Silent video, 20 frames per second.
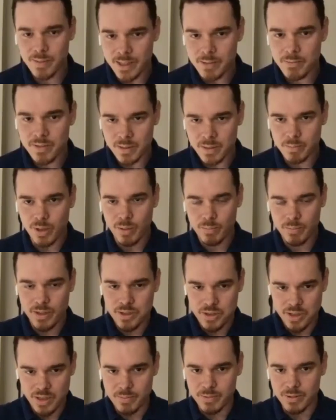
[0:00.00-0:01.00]
with the Bombay
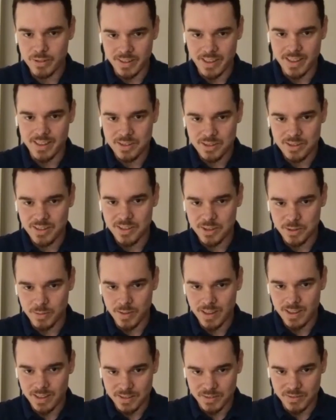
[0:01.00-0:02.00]
Chamber Orchestra as
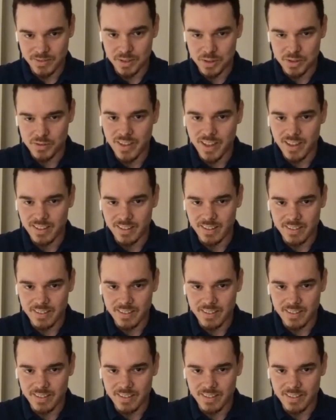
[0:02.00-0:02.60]
well as first violin.